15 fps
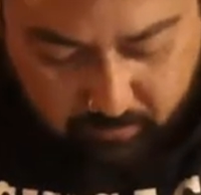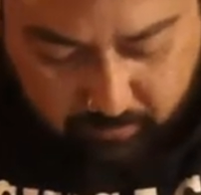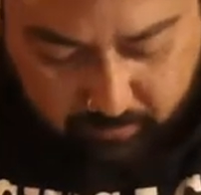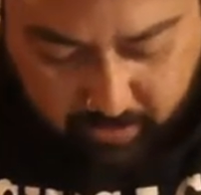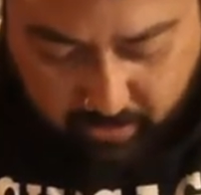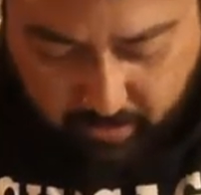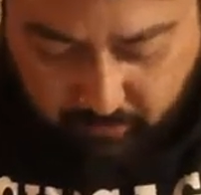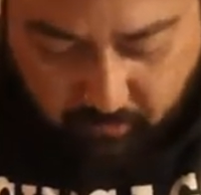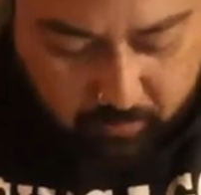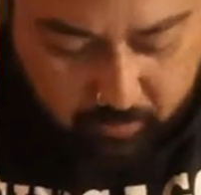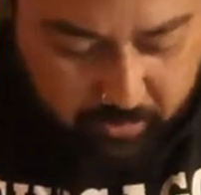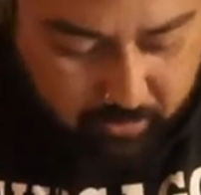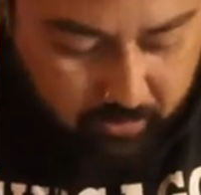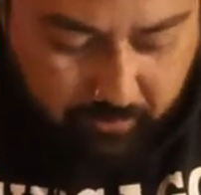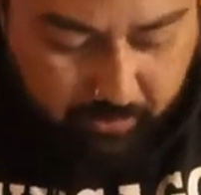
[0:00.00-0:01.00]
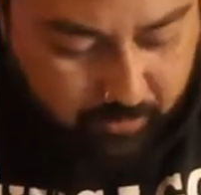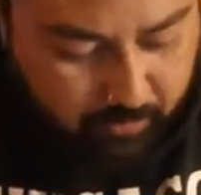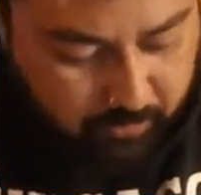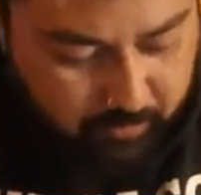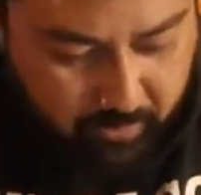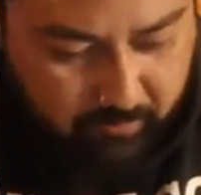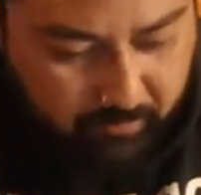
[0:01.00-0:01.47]
let everybody know that you
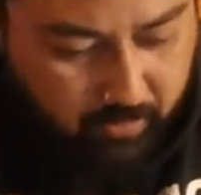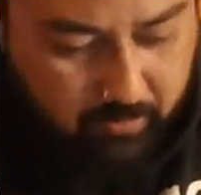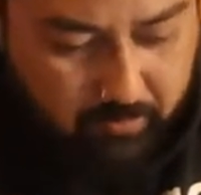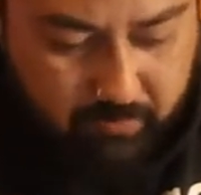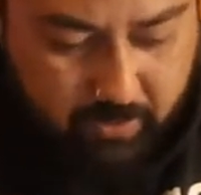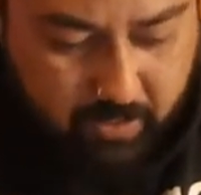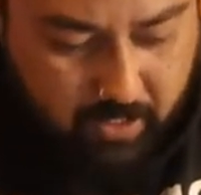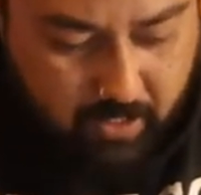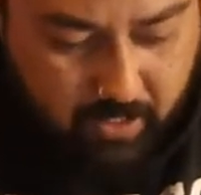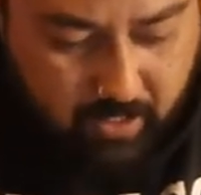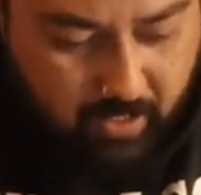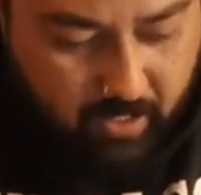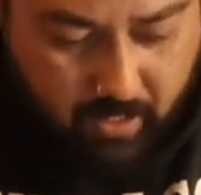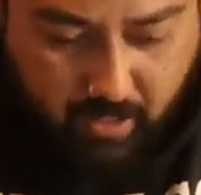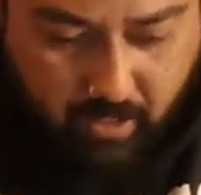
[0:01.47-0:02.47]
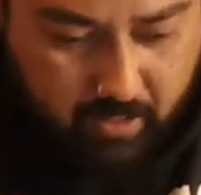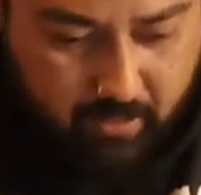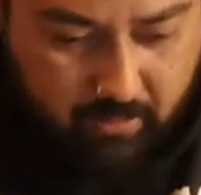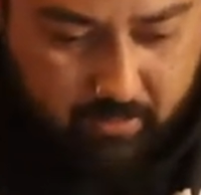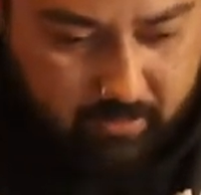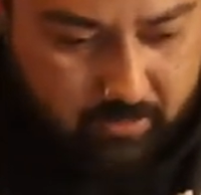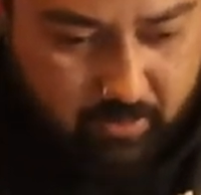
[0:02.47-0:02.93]
want to be involved.
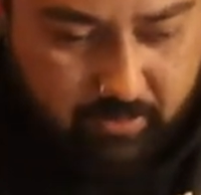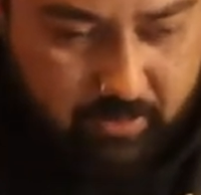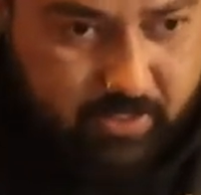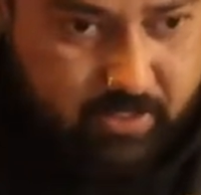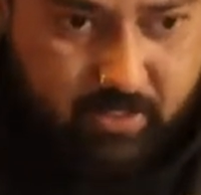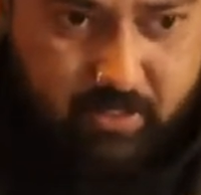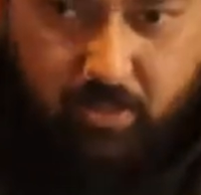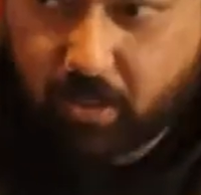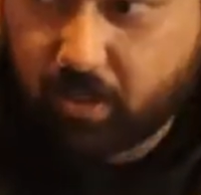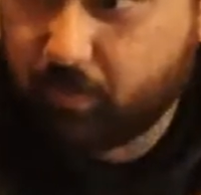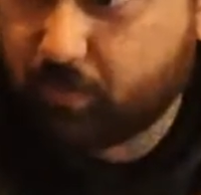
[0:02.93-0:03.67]
And this is a guy with